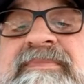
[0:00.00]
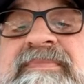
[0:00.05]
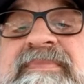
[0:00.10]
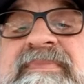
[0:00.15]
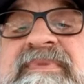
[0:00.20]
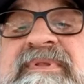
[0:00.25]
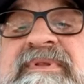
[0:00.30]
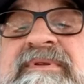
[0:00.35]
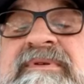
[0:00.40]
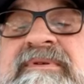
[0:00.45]

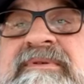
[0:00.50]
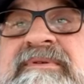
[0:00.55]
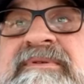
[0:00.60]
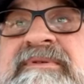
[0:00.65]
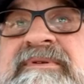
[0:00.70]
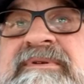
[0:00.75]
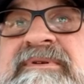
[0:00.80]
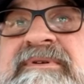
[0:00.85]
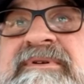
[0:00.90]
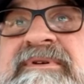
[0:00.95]
European
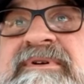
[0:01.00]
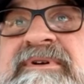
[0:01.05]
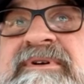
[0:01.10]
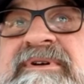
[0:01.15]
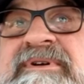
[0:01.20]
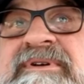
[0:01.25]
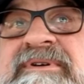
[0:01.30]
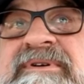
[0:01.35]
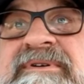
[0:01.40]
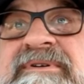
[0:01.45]
expansion
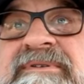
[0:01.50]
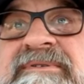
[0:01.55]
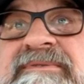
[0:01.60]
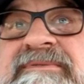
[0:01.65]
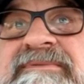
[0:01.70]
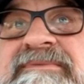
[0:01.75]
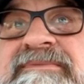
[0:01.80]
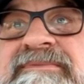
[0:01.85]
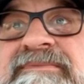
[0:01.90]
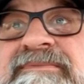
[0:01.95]
being
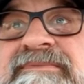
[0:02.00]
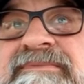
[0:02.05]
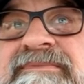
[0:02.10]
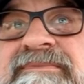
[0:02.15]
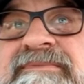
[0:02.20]
replaced?